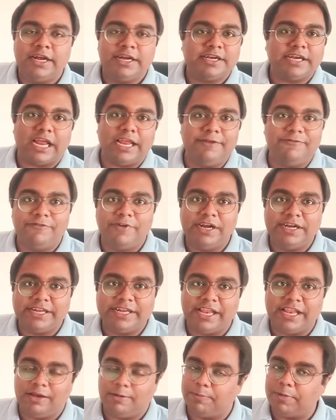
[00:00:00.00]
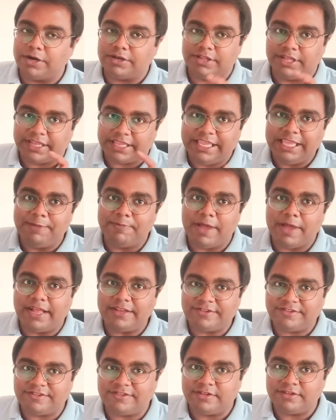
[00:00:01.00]
Time will tell. But the key
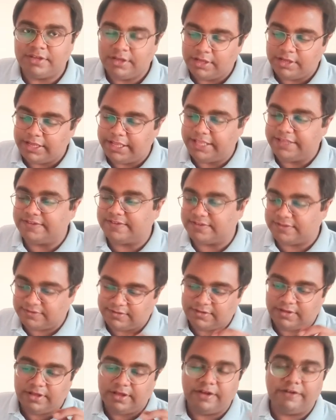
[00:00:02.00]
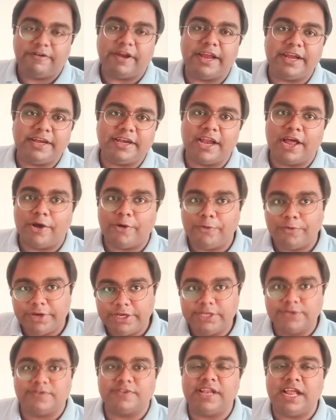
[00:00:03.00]
match is right now
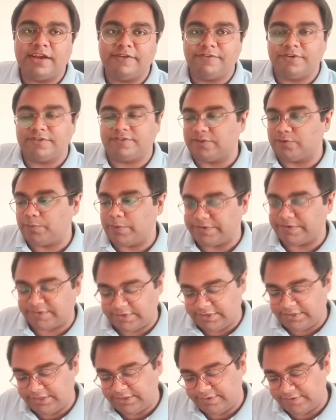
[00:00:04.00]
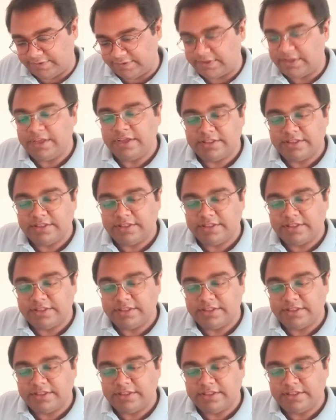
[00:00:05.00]
New Zealand versus West Indies.